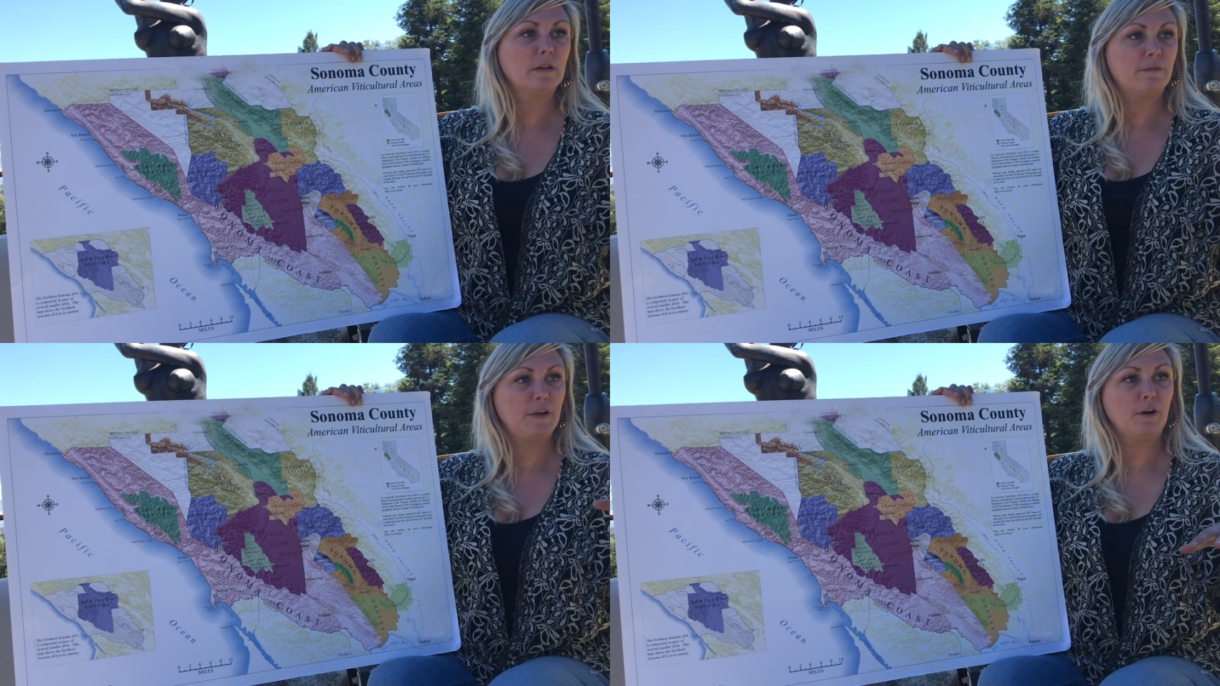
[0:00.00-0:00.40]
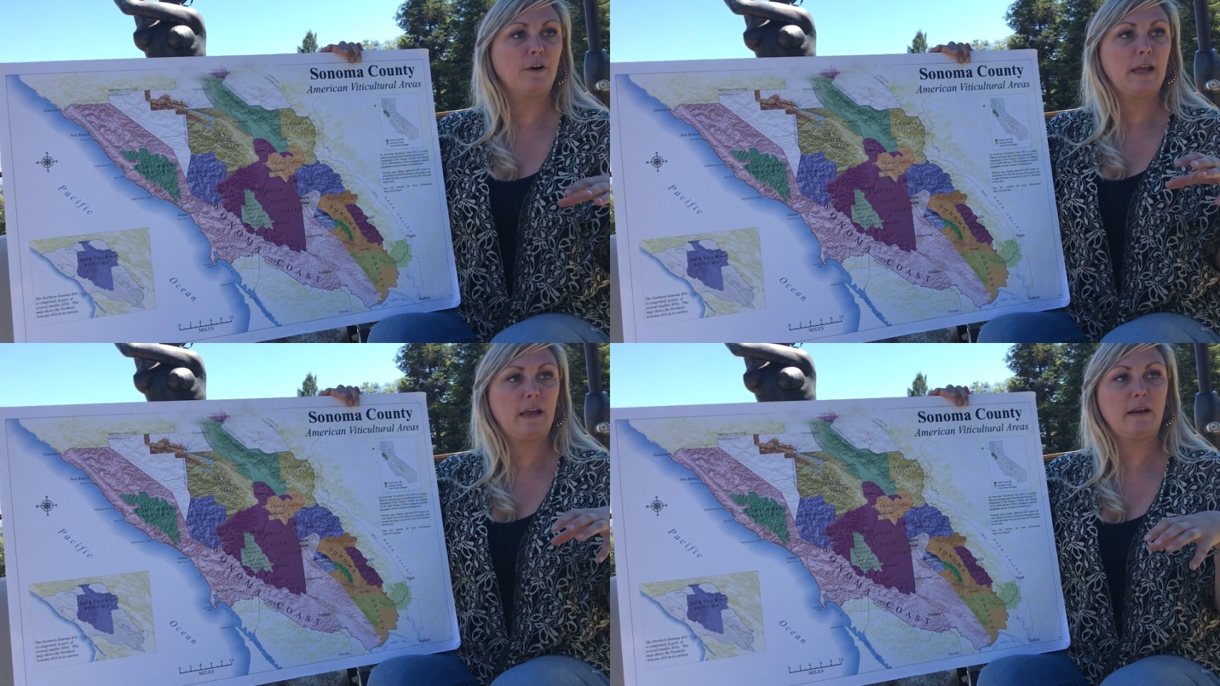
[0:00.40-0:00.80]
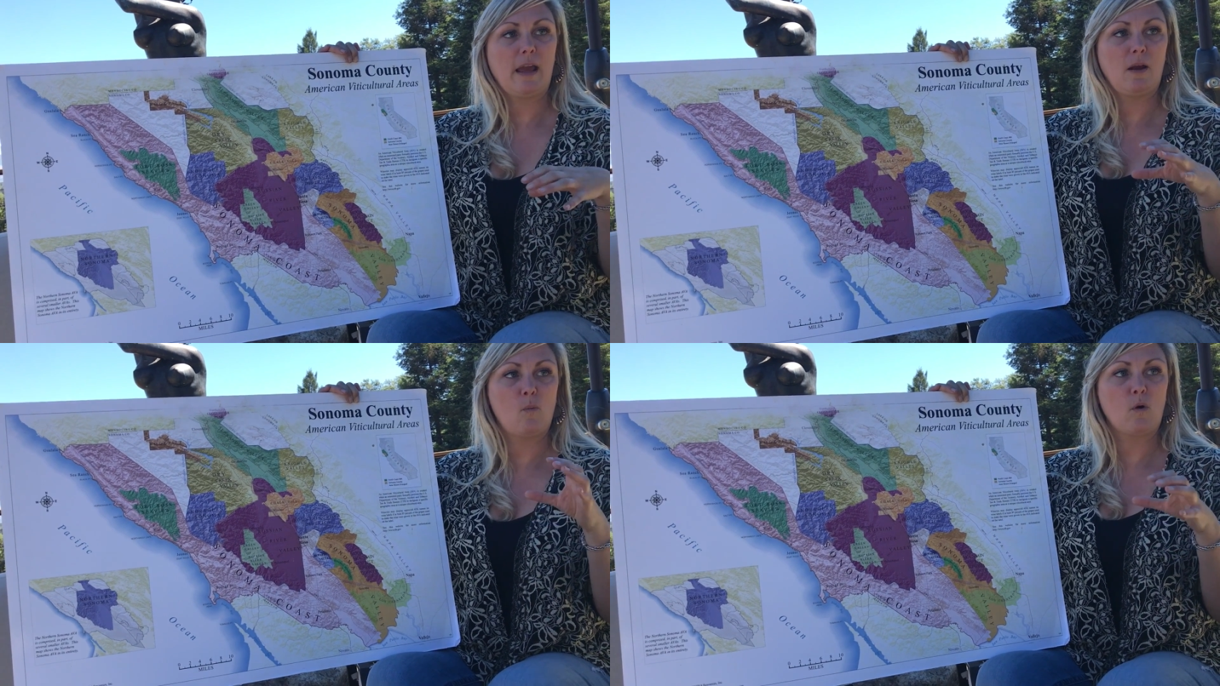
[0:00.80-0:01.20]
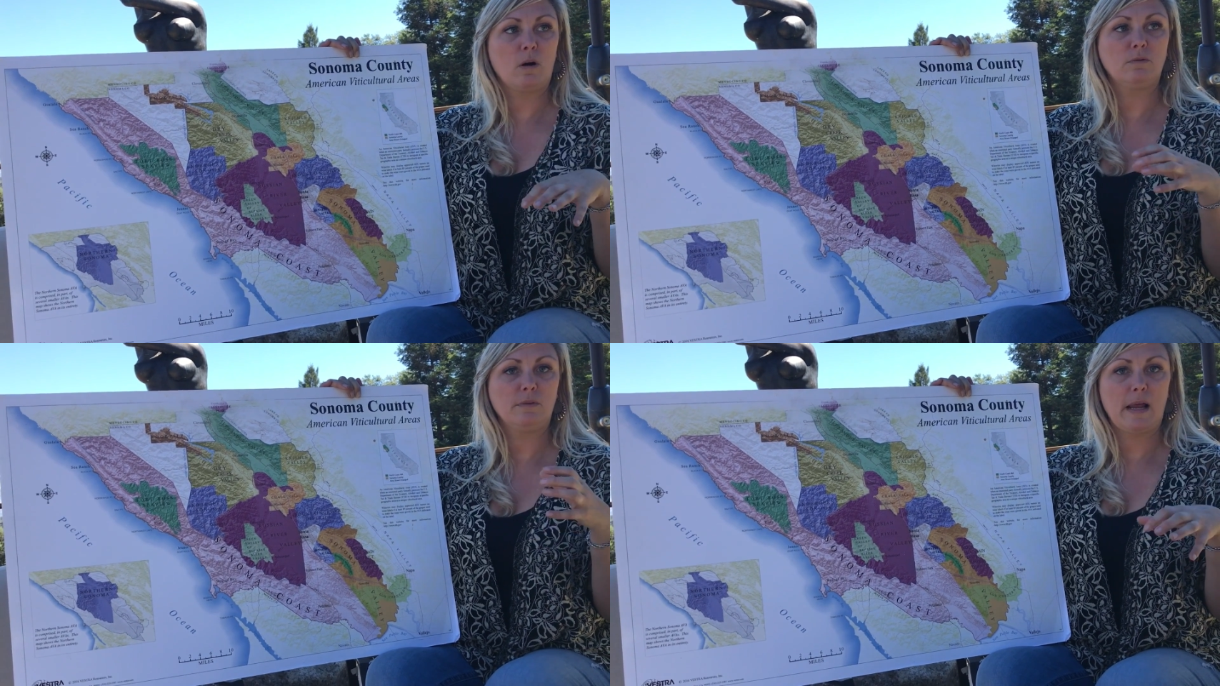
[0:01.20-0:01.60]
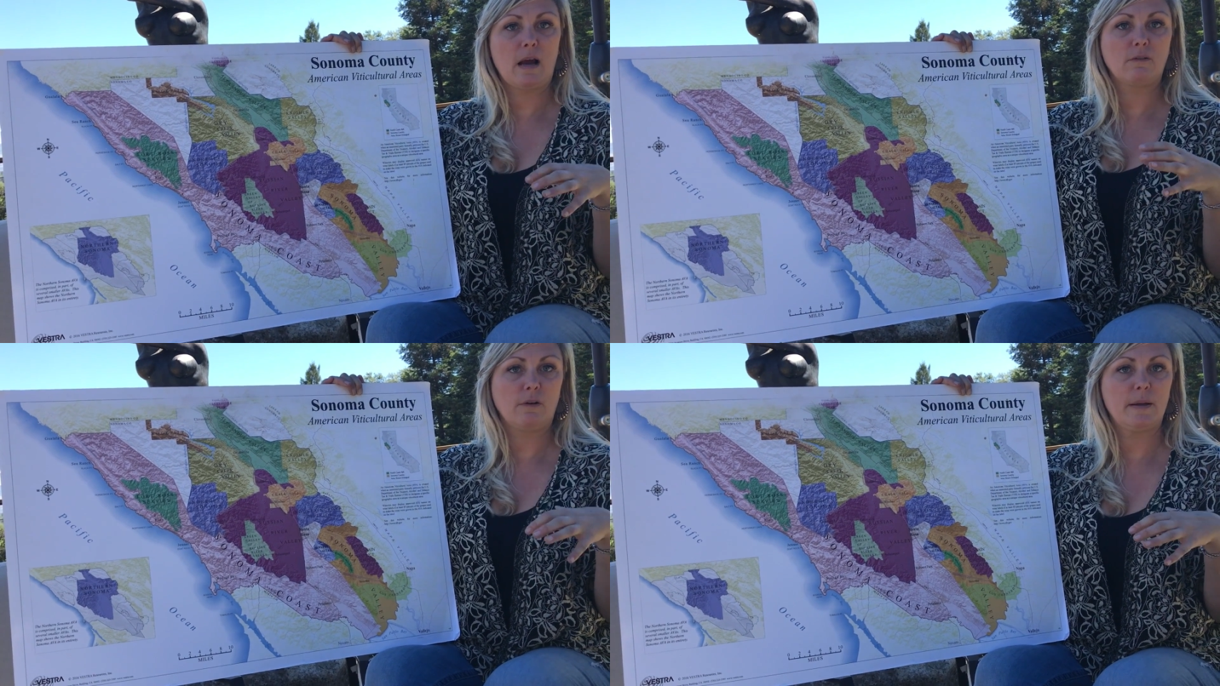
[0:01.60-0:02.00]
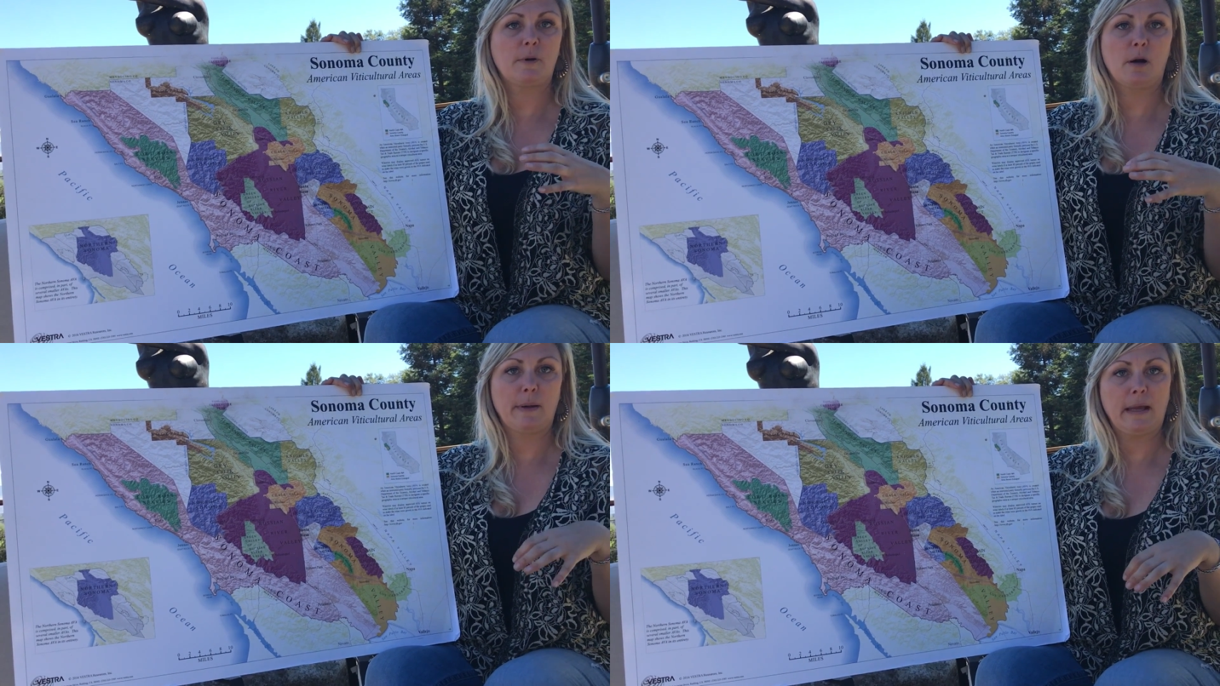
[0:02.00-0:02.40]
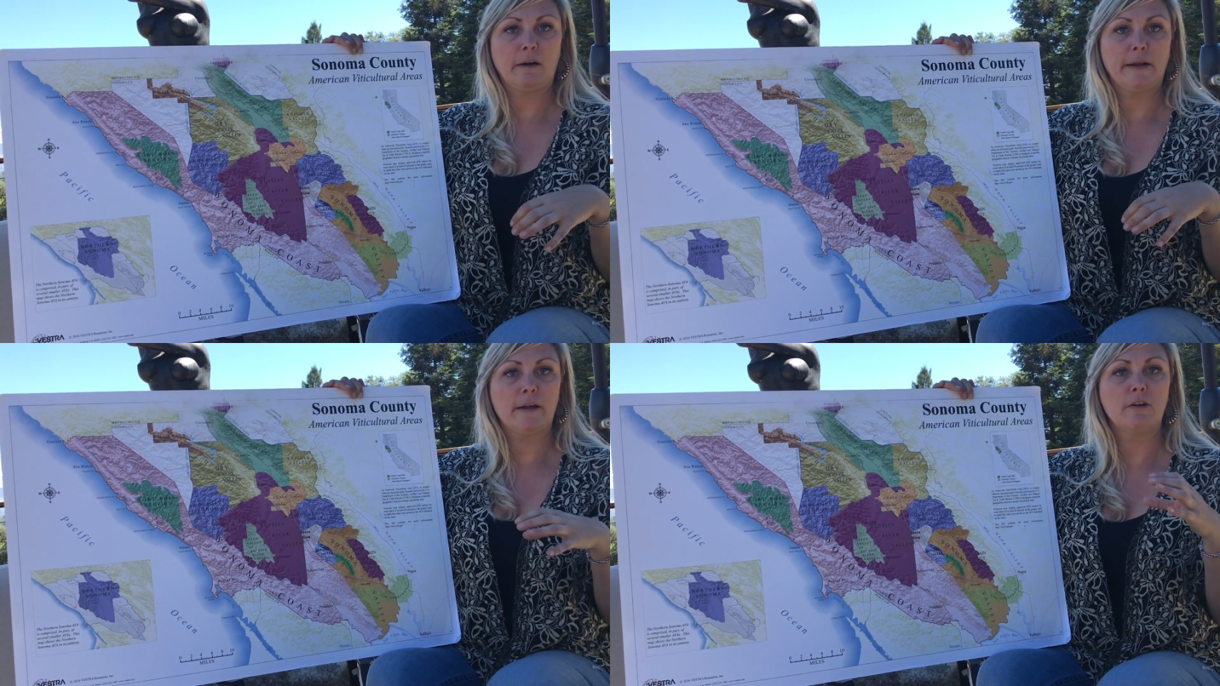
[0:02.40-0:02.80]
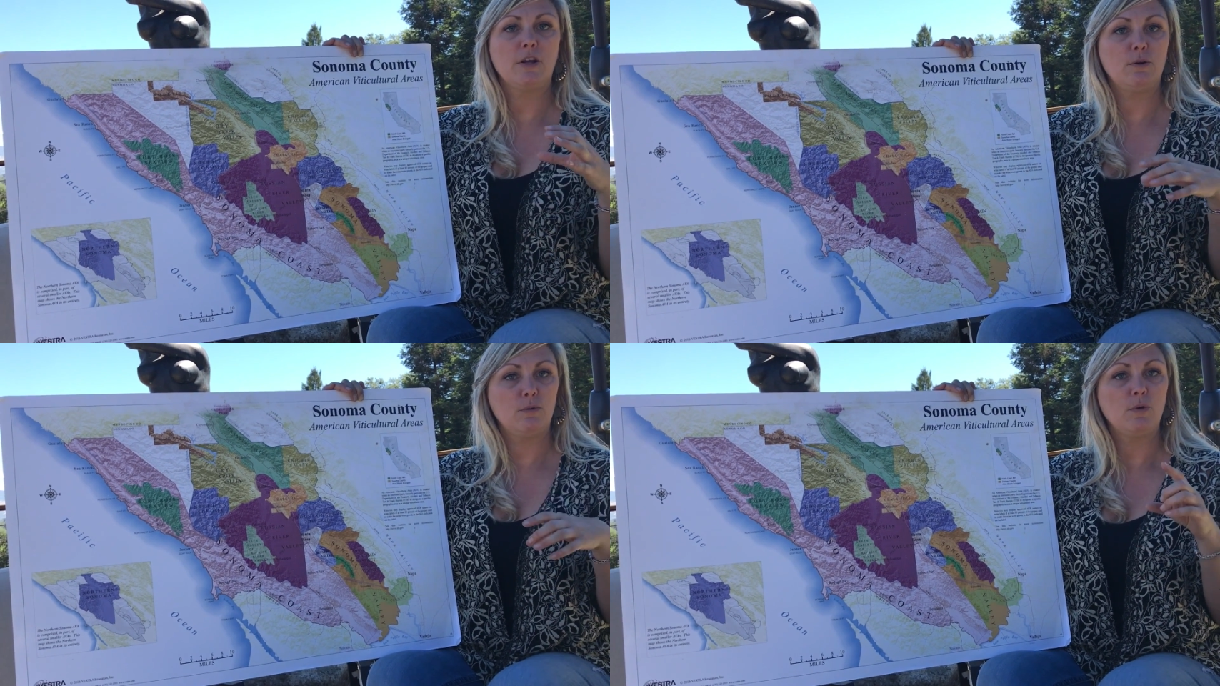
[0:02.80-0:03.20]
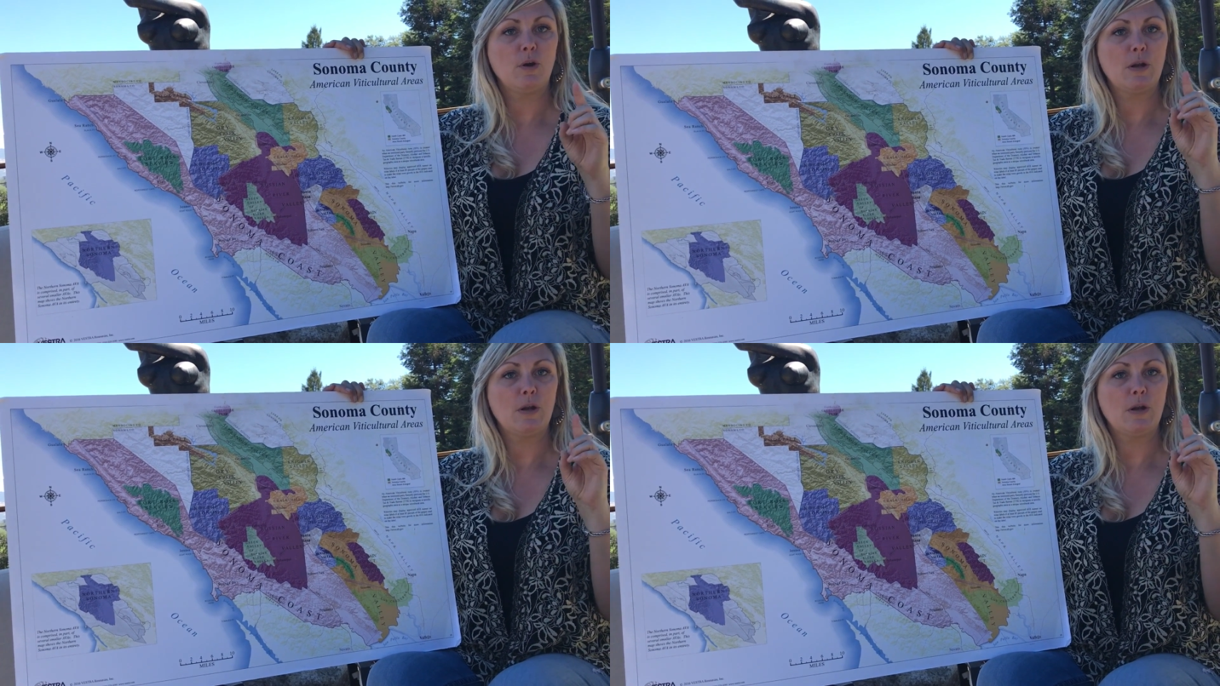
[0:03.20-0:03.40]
If you're in a world-renowned grape growing area, you